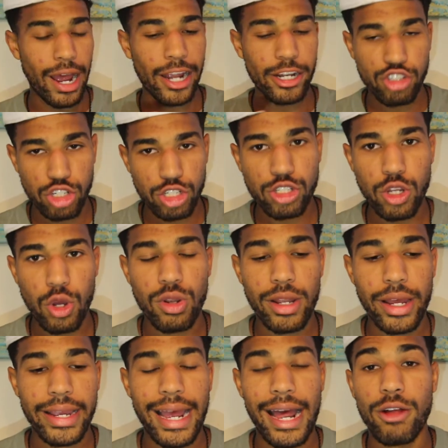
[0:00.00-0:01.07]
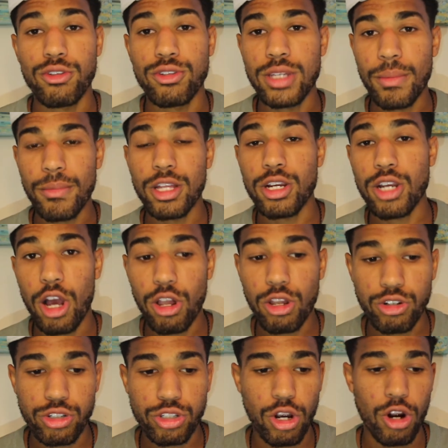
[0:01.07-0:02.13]
I just don't like how some of the
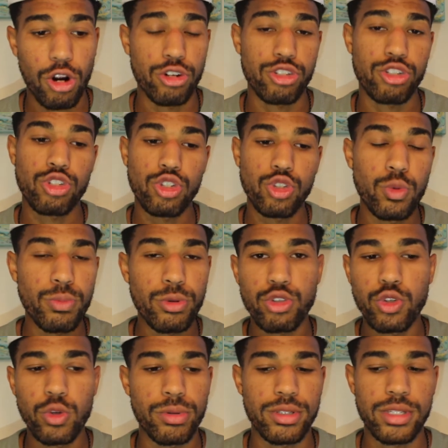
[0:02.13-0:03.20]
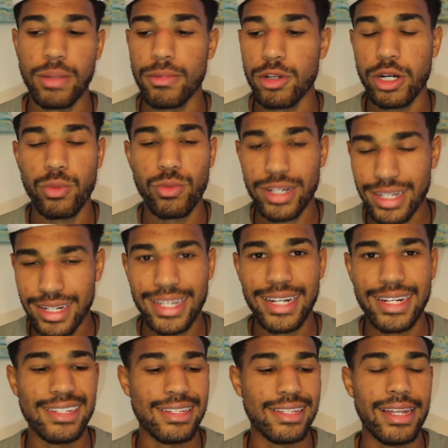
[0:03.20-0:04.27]
colors are super similar, and we're gonna
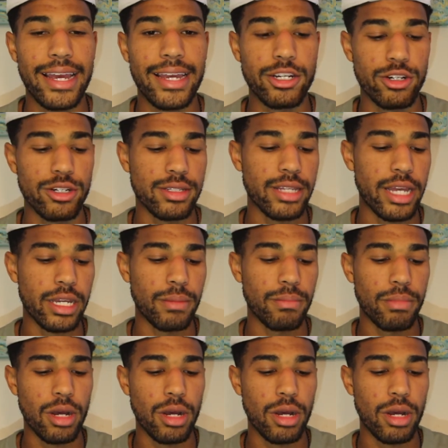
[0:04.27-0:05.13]
get into that here in a second.